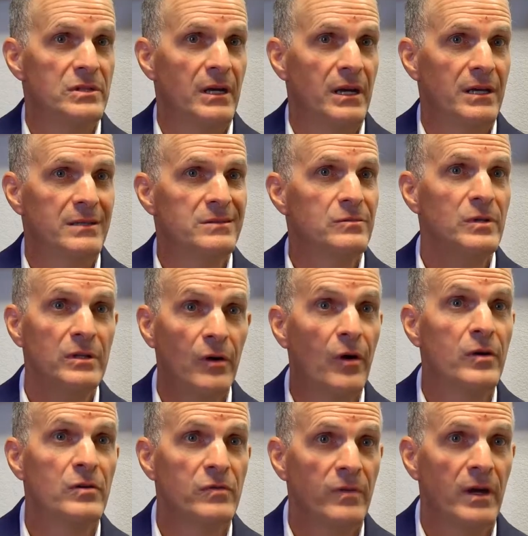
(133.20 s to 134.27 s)
side. It's really
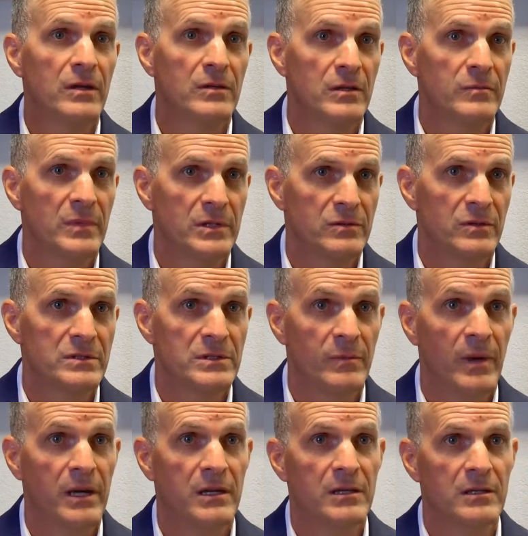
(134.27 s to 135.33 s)
hard to find good minerals the
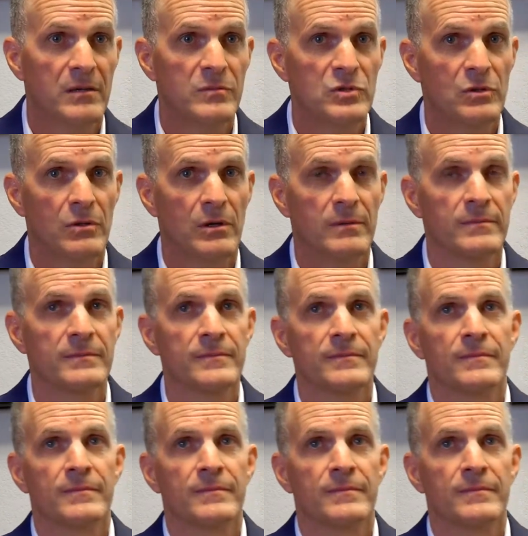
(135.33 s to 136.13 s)
body can absorb.